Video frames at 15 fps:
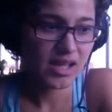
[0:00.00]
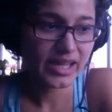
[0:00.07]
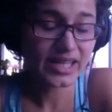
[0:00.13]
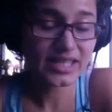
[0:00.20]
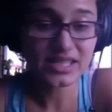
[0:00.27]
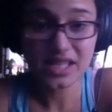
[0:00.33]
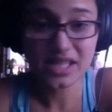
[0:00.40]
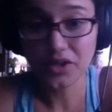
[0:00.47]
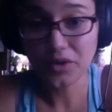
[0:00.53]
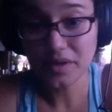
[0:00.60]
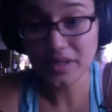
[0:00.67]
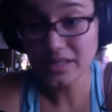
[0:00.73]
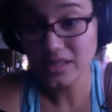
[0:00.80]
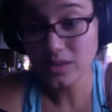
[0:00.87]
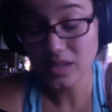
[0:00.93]

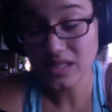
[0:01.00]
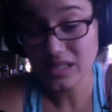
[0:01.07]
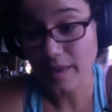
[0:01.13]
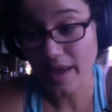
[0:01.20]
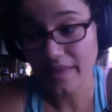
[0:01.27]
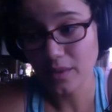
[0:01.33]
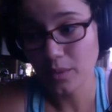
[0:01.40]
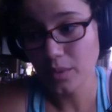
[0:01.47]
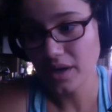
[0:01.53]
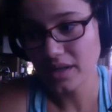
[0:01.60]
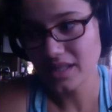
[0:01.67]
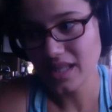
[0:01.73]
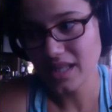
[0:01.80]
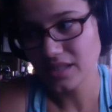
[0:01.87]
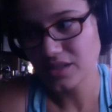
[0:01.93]
continuing to expand the work
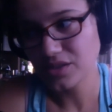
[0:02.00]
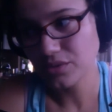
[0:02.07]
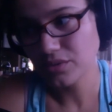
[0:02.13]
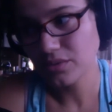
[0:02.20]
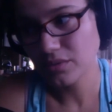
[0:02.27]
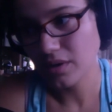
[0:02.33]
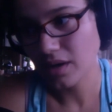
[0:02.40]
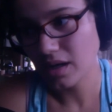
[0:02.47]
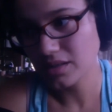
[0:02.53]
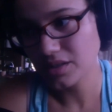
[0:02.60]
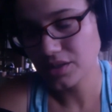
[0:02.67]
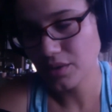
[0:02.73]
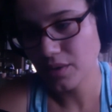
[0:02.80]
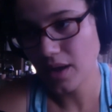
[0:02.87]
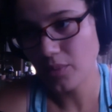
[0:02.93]
that I do,
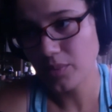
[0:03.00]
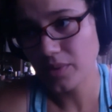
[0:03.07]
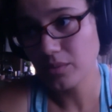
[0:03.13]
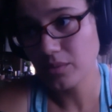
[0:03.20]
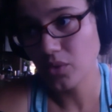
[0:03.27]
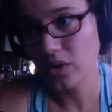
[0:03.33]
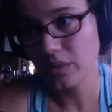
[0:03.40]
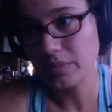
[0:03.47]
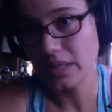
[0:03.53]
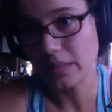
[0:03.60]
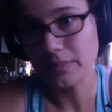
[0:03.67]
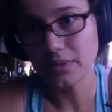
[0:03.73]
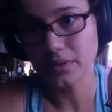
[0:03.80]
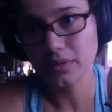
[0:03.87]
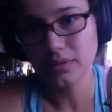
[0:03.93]
helping more
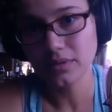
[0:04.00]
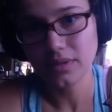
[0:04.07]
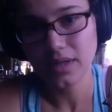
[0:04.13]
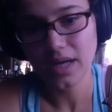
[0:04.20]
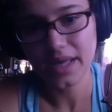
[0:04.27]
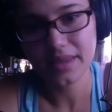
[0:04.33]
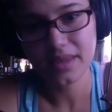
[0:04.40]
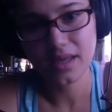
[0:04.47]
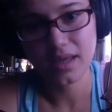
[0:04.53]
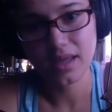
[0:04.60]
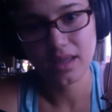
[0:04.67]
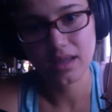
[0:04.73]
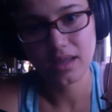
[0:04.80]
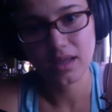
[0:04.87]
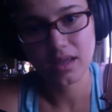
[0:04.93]
people, I
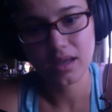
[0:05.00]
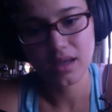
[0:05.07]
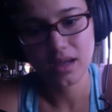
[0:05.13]
think,